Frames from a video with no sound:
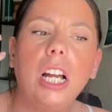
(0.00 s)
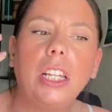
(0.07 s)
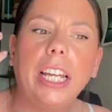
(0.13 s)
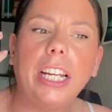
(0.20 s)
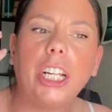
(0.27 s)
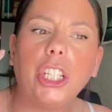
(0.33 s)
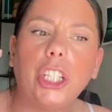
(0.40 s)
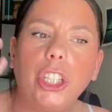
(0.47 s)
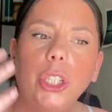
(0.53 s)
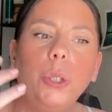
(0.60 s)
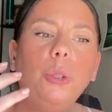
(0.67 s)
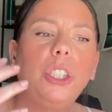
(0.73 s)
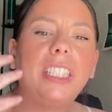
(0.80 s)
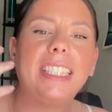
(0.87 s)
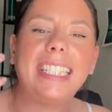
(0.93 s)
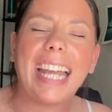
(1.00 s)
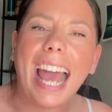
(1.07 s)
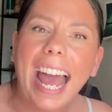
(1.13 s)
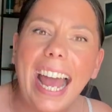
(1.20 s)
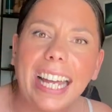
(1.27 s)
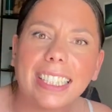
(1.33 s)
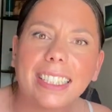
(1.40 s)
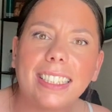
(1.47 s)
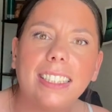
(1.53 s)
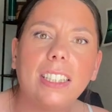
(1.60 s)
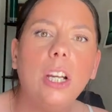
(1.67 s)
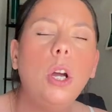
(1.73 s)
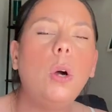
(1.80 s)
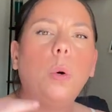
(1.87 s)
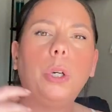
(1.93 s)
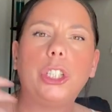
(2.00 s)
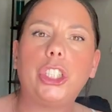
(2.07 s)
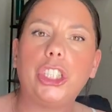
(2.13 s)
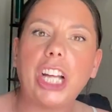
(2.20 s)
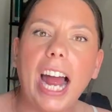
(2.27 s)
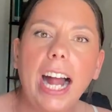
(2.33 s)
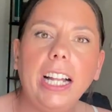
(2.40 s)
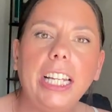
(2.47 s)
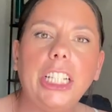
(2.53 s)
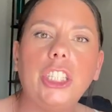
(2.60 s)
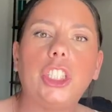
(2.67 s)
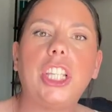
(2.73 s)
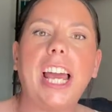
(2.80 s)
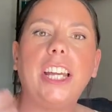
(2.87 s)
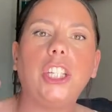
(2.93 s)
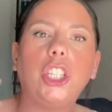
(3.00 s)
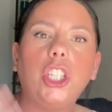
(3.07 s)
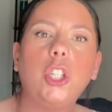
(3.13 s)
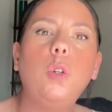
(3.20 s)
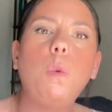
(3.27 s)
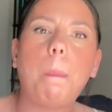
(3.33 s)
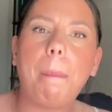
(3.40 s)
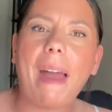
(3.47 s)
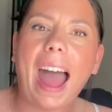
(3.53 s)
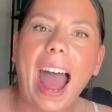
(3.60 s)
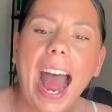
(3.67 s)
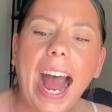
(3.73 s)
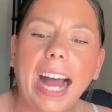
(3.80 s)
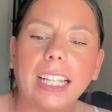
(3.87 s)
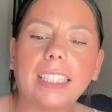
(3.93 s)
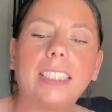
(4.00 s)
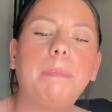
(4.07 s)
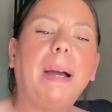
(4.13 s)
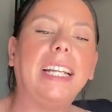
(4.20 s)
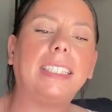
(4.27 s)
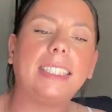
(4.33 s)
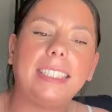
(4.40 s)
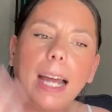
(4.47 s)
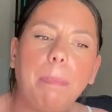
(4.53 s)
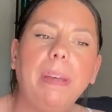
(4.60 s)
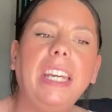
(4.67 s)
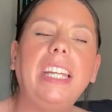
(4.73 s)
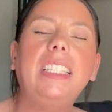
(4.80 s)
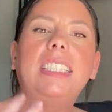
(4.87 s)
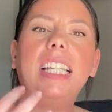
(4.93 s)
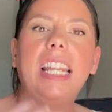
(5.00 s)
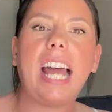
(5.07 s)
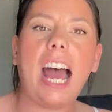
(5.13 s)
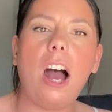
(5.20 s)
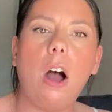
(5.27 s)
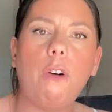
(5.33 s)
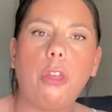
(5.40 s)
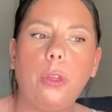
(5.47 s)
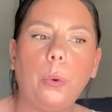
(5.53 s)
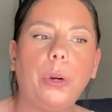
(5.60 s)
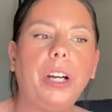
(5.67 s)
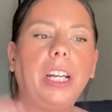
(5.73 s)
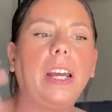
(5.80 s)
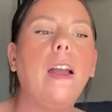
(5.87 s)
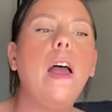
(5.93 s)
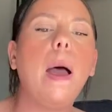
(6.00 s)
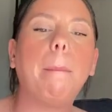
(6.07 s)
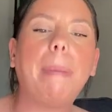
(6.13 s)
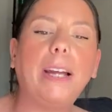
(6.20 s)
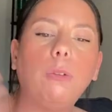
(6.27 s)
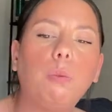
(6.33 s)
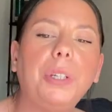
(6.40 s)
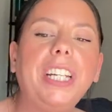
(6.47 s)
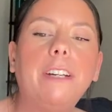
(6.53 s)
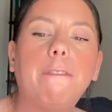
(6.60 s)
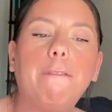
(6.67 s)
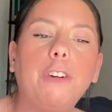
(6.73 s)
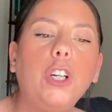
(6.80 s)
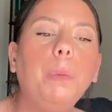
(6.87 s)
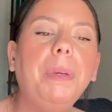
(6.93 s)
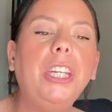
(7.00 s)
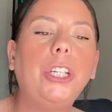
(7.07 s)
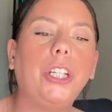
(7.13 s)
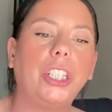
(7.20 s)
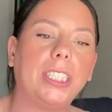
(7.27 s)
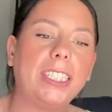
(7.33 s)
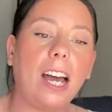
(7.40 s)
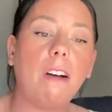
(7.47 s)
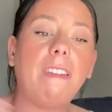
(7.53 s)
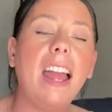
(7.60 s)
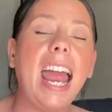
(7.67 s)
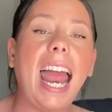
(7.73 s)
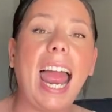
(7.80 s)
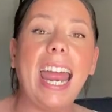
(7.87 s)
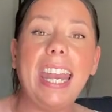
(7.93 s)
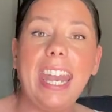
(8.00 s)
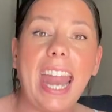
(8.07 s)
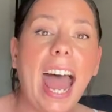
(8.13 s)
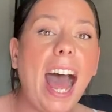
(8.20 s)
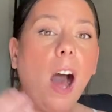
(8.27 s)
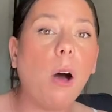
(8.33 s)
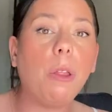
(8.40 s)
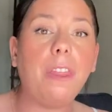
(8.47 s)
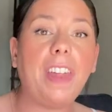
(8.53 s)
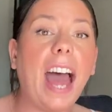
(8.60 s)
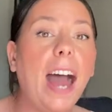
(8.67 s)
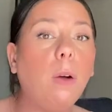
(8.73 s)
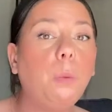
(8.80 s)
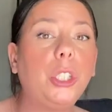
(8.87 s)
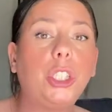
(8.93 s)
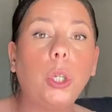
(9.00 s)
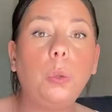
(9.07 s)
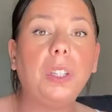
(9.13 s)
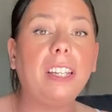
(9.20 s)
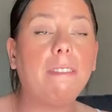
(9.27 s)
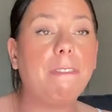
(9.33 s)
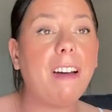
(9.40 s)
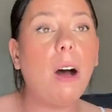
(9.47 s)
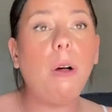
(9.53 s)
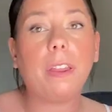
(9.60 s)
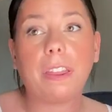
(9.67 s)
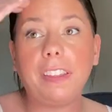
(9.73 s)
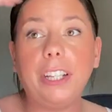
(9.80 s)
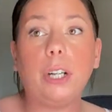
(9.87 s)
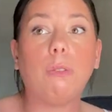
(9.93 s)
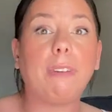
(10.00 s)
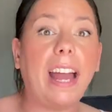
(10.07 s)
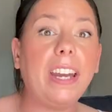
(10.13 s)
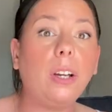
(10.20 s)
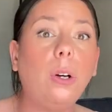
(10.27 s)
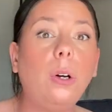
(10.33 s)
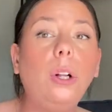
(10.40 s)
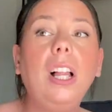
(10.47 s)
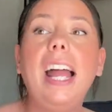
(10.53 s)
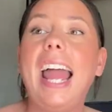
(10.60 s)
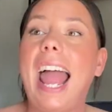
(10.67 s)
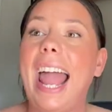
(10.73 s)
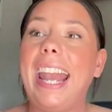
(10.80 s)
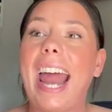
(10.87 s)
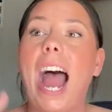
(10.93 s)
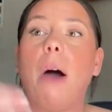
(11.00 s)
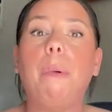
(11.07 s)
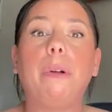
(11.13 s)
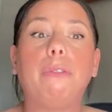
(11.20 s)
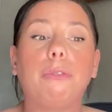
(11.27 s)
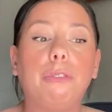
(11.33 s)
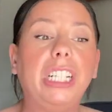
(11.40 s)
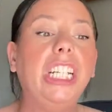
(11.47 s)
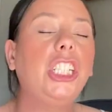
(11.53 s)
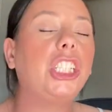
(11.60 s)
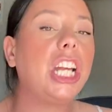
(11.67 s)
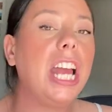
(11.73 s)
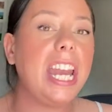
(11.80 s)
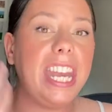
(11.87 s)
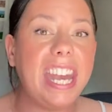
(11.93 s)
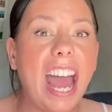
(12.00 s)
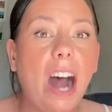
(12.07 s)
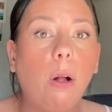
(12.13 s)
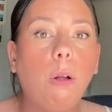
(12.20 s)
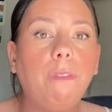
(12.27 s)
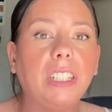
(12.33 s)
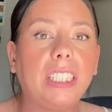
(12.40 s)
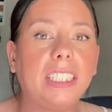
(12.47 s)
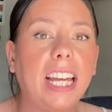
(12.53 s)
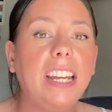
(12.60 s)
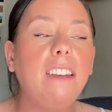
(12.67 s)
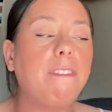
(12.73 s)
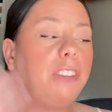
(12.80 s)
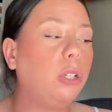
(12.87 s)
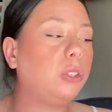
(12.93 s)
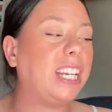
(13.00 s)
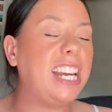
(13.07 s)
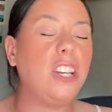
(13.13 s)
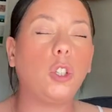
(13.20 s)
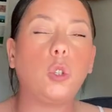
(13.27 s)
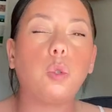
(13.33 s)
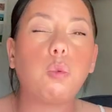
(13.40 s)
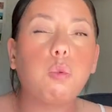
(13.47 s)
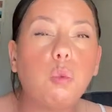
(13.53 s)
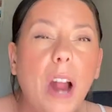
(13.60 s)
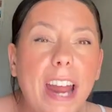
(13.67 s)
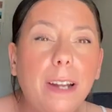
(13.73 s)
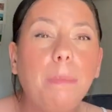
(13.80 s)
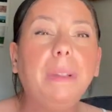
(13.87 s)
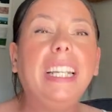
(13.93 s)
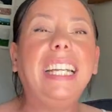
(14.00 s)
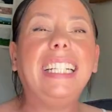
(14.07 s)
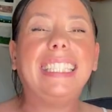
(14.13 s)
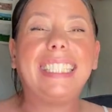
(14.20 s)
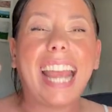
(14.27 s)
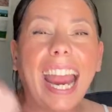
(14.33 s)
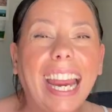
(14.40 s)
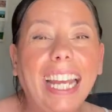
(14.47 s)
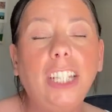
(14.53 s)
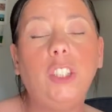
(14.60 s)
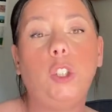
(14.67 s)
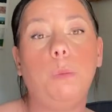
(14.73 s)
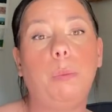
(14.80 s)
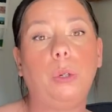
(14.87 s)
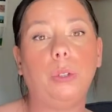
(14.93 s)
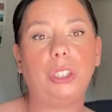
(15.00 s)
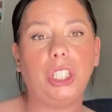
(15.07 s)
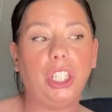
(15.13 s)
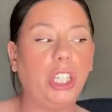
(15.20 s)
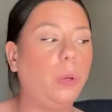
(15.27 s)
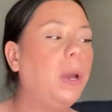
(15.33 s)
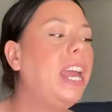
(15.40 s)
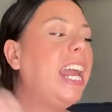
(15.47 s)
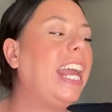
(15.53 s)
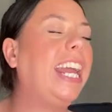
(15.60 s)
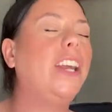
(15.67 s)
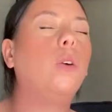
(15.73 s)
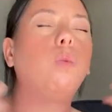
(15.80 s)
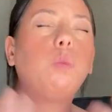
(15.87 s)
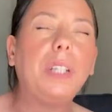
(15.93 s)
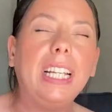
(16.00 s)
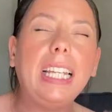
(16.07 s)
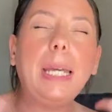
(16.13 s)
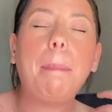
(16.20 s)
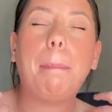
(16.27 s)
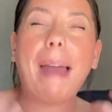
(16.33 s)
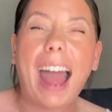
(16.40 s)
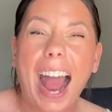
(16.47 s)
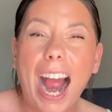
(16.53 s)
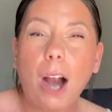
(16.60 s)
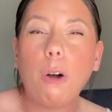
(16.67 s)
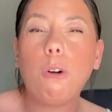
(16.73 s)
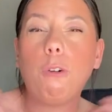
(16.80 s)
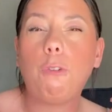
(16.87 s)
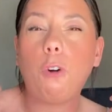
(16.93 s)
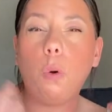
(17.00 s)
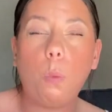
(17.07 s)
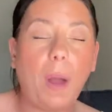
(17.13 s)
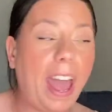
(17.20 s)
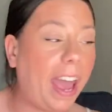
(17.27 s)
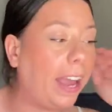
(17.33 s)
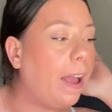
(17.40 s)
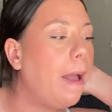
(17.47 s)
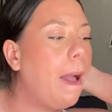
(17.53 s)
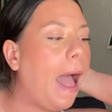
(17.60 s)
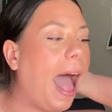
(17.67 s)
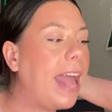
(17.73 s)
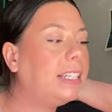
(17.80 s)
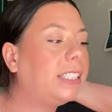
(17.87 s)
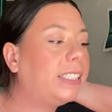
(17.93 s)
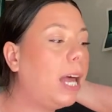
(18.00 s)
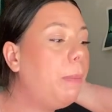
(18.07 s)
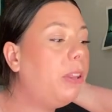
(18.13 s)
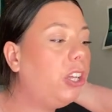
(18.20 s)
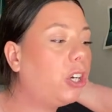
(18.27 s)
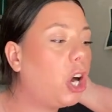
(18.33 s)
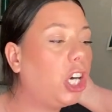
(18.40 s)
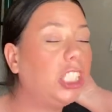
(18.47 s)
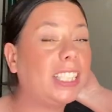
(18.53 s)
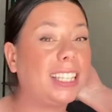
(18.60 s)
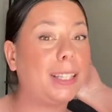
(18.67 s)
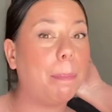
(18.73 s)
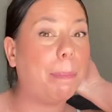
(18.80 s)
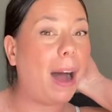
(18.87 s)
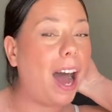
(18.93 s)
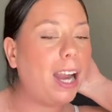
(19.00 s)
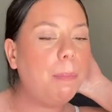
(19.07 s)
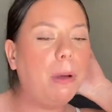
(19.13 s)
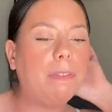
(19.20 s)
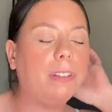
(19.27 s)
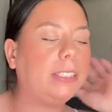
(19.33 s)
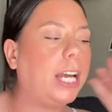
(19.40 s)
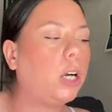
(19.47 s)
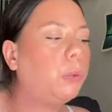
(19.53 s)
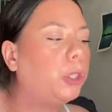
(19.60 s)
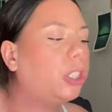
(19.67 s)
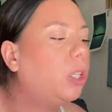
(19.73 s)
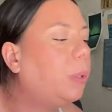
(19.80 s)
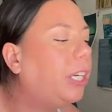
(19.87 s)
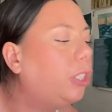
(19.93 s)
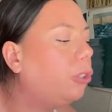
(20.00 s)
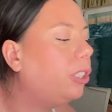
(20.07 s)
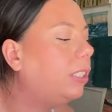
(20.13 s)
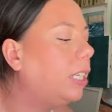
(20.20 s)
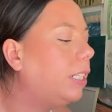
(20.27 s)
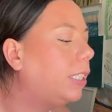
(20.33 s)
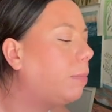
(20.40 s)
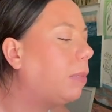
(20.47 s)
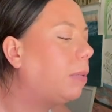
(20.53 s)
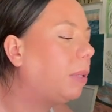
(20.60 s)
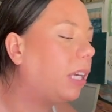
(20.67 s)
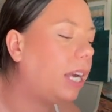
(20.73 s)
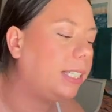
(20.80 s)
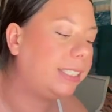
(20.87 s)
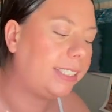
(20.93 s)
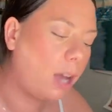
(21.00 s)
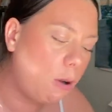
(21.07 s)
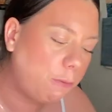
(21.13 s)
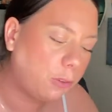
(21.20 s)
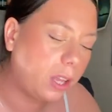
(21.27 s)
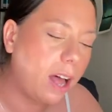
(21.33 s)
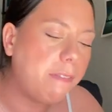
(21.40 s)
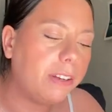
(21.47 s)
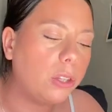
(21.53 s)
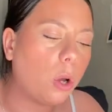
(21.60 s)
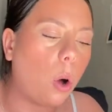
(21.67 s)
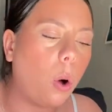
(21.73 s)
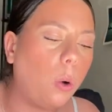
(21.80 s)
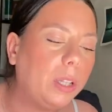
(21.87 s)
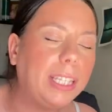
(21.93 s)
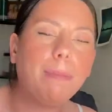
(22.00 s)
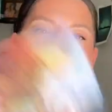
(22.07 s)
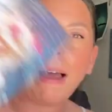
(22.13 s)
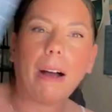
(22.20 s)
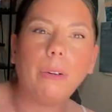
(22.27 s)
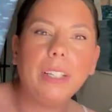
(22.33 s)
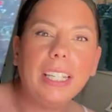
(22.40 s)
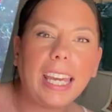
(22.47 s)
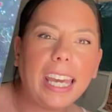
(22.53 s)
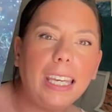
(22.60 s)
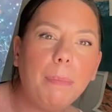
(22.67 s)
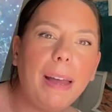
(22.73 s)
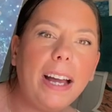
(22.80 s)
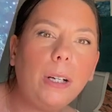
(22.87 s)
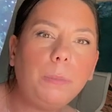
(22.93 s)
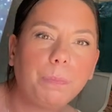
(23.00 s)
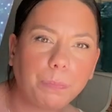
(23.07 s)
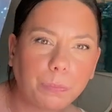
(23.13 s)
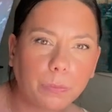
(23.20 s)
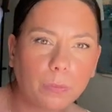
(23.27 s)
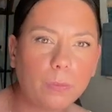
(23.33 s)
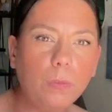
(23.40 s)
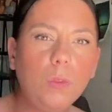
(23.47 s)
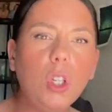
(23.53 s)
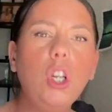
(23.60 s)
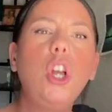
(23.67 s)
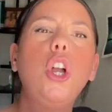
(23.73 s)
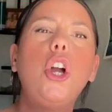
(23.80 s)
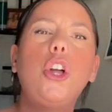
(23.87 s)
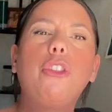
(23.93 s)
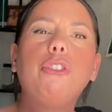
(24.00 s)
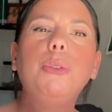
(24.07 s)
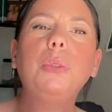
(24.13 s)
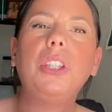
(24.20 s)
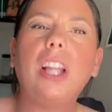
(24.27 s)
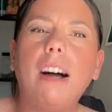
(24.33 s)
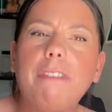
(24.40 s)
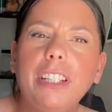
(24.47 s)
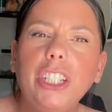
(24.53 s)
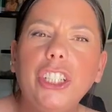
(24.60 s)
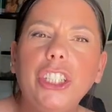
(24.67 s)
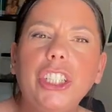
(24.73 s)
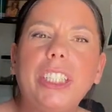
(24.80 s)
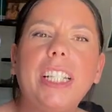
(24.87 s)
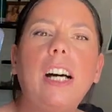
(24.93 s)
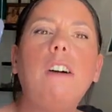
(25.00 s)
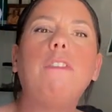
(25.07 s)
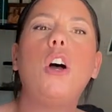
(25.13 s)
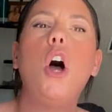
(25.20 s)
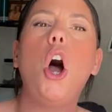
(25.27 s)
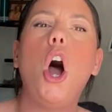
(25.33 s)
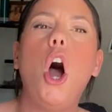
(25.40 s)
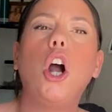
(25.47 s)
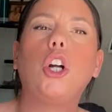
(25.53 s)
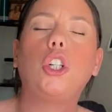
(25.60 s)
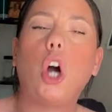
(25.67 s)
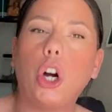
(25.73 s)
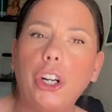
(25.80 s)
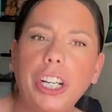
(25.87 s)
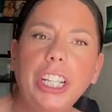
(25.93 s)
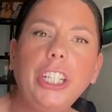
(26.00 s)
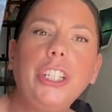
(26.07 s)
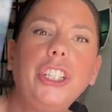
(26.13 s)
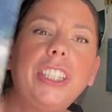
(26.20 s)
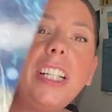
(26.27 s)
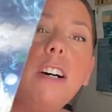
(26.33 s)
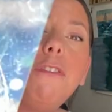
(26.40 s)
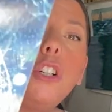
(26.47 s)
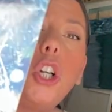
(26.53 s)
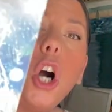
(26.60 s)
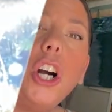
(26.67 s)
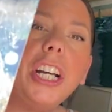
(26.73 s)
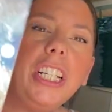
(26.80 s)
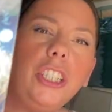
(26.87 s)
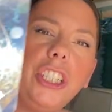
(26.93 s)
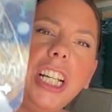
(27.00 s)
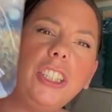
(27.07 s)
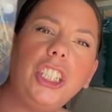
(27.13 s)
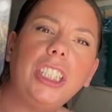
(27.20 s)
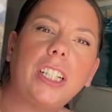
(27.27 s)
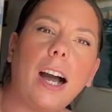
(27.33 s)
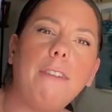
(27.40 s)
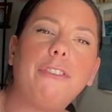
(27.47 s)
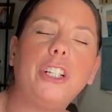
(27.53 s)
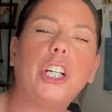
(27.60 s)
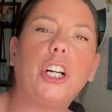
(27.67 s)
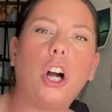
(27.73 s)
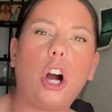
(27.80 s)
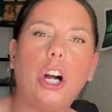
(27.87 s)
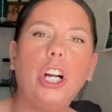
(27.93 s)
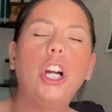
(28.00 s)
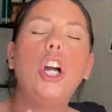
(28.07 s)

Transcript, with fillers: like a huge test or challenge that you passed by stepping into that authority, by reaffirming yourself. And now that which only felt theoretical and out of reach, now all of a sudden feels incredibly tangible to you in a really powerful way. And some of the cards at the bottom of the deck were so interesting to me because self-love and the Holy Mountain came out through loving yourself, guarding yourself, she's covering her heart,